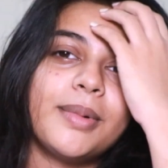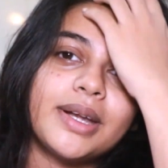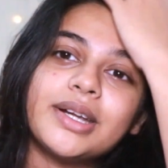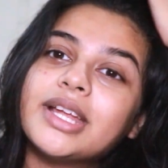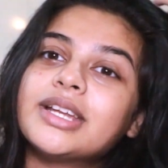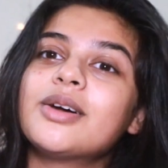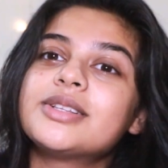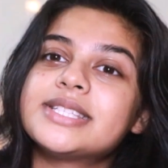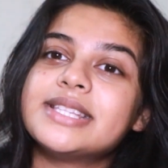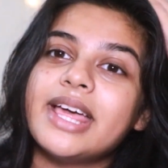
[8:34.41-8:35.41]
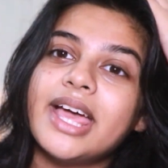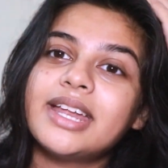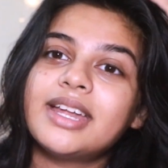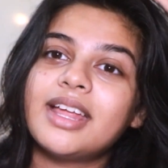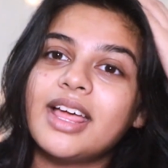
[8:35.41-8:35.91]
Right now it's there,
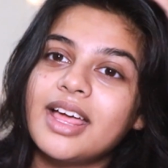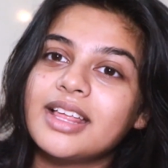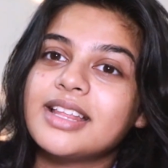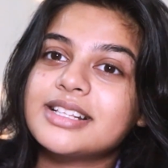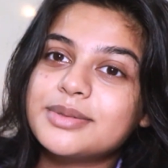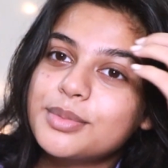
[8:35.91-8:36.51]
and that's